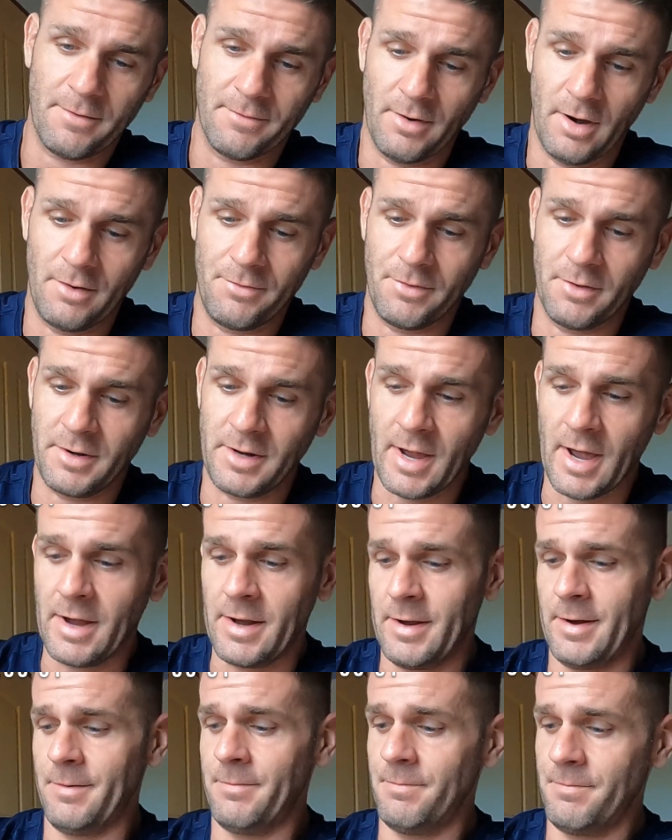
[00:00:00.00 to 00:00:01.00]
5:30
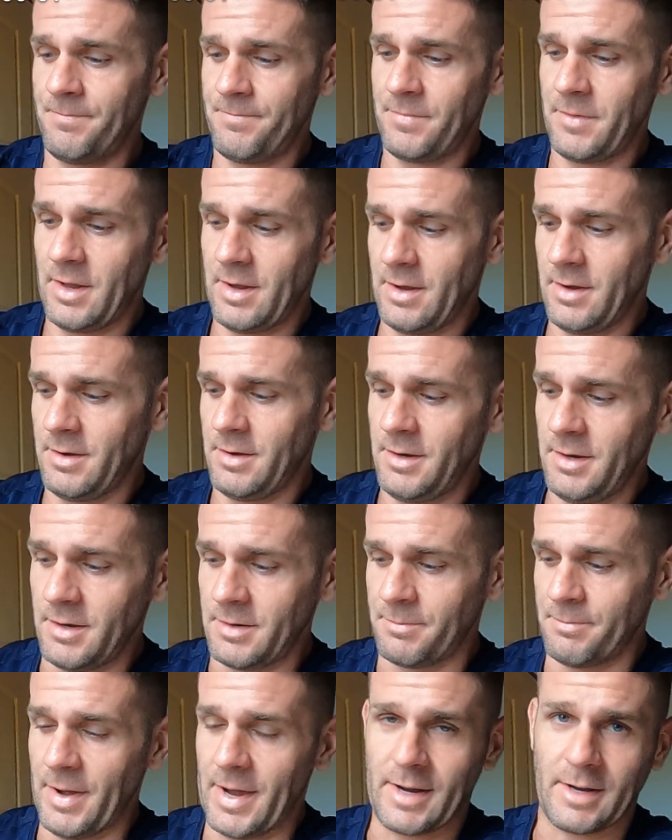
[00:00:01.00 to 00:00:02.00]
a.m.
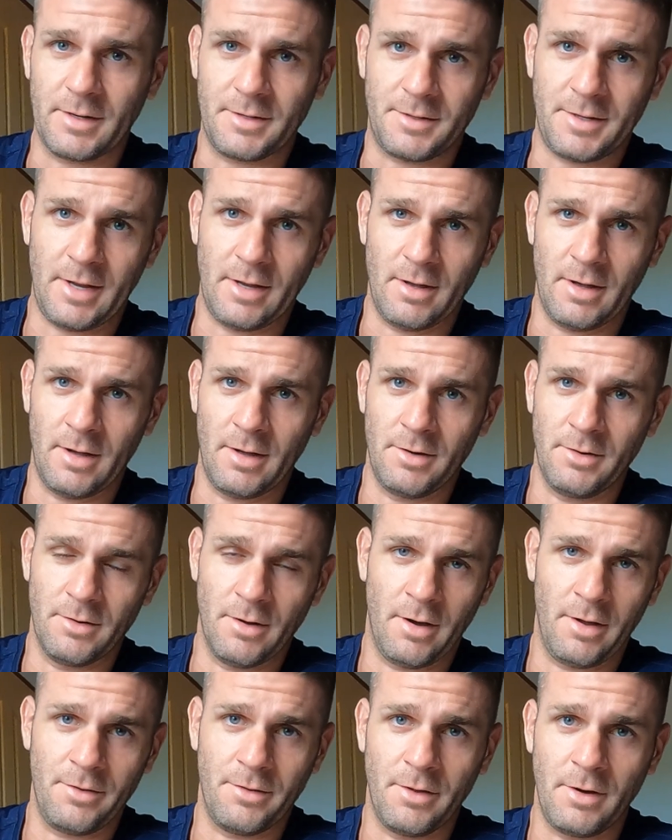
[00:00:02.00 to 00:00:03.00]
back at
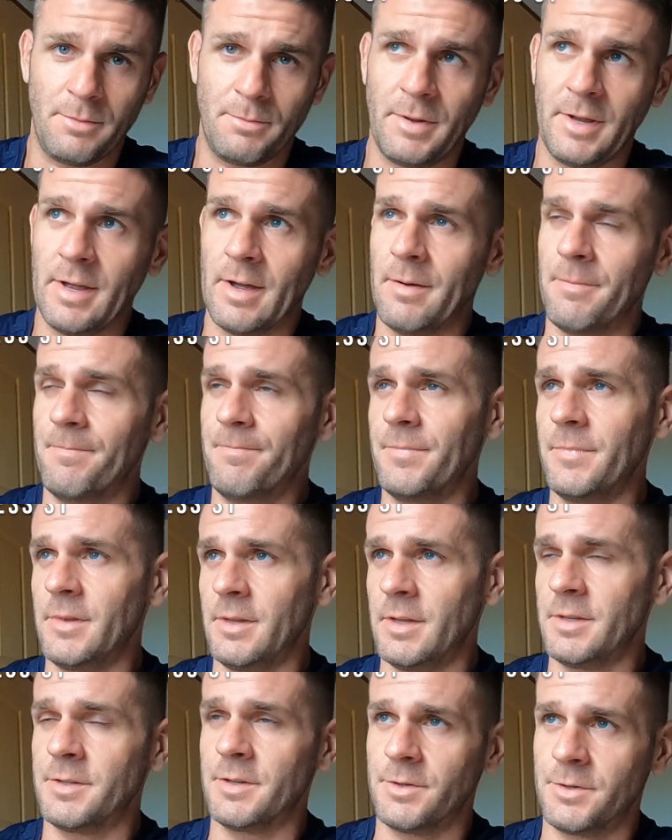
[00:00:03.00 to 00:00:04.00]
9:30 p.m.
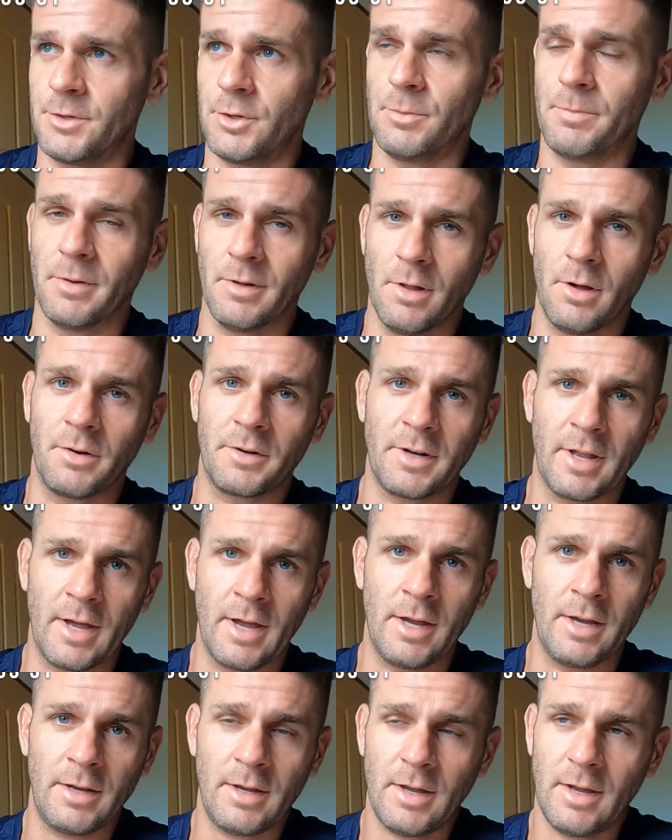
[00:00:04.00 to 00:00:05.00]
It's a super long
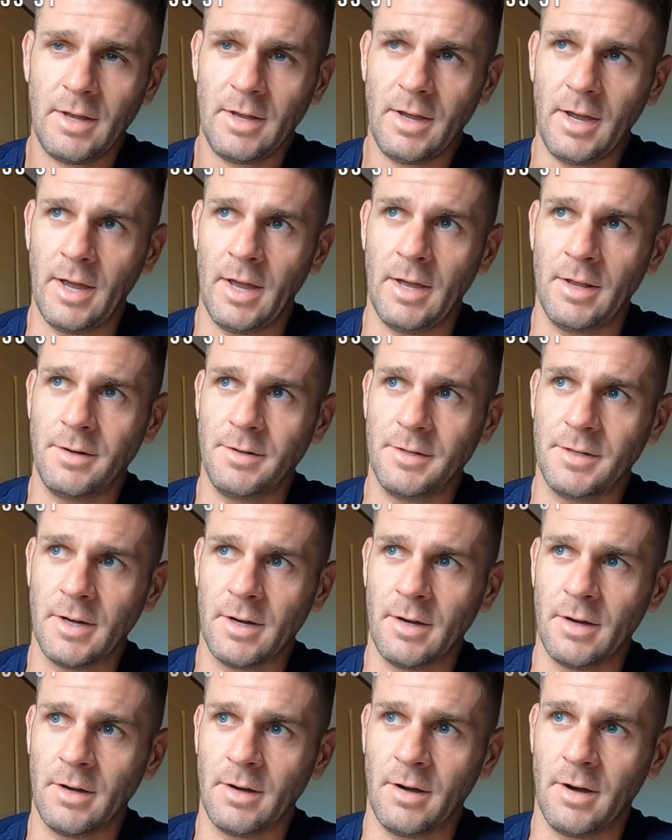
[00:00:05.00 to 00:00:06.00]
day, and
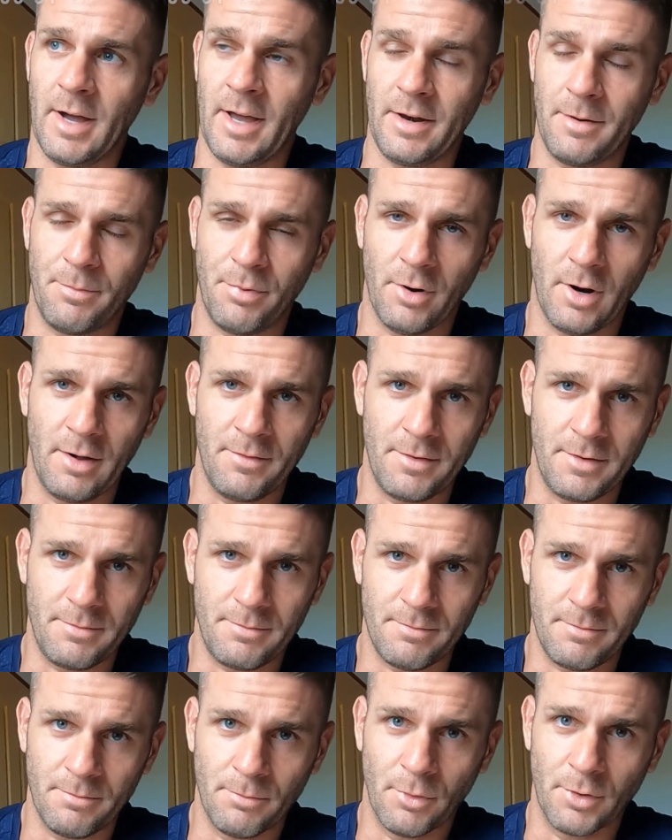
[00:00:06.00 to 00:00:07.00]
I had a private
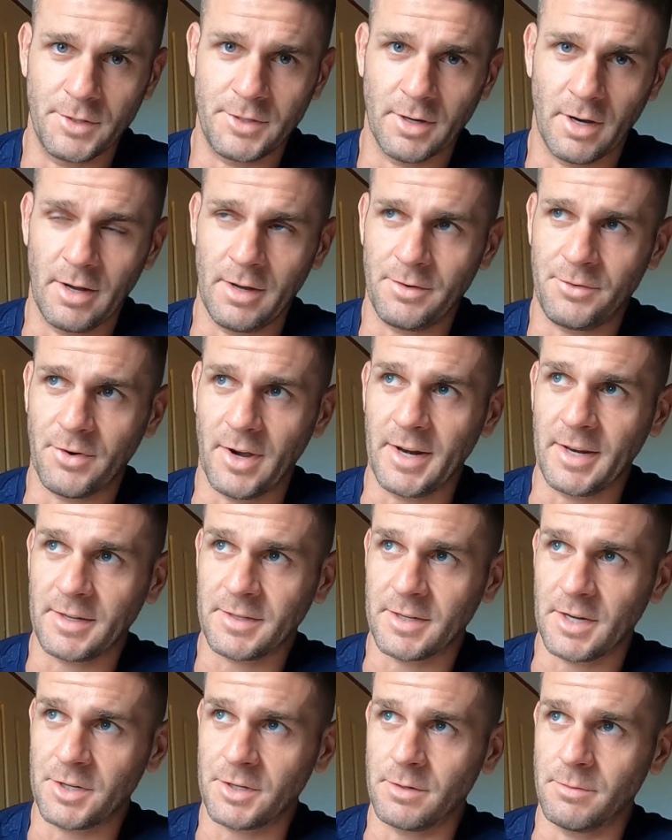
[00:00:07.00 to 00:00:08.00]
Muay Thai training
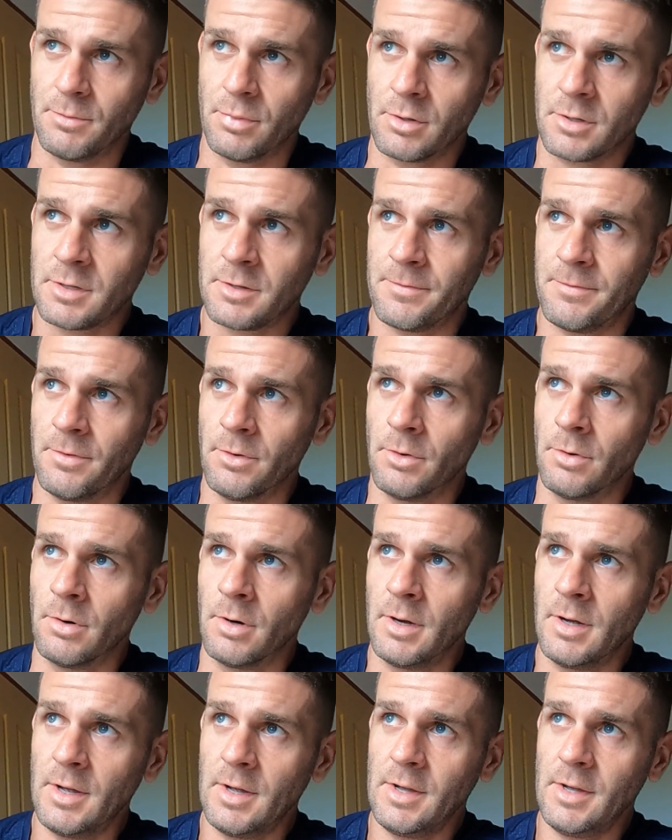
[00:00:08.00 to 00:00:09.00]
session booked
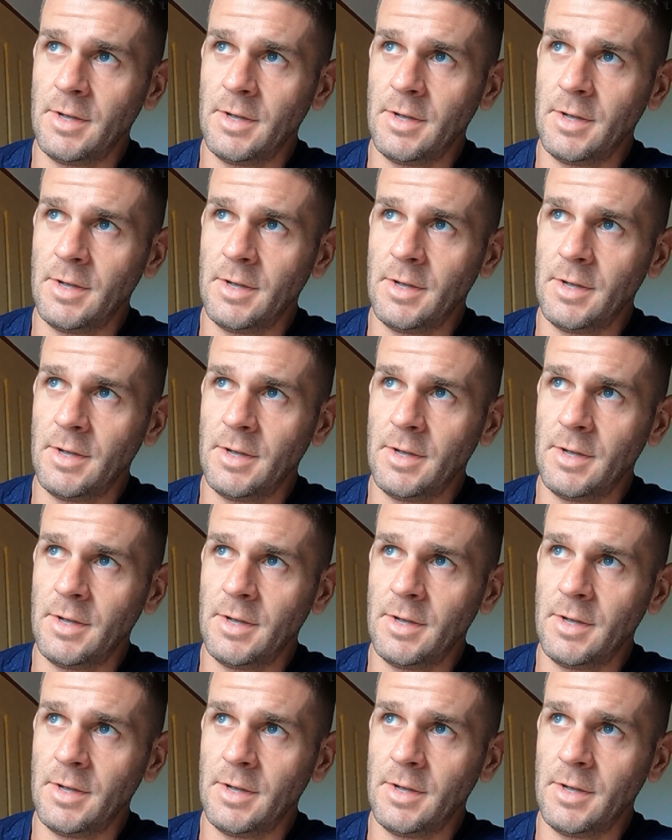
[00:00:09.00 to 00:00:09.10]
for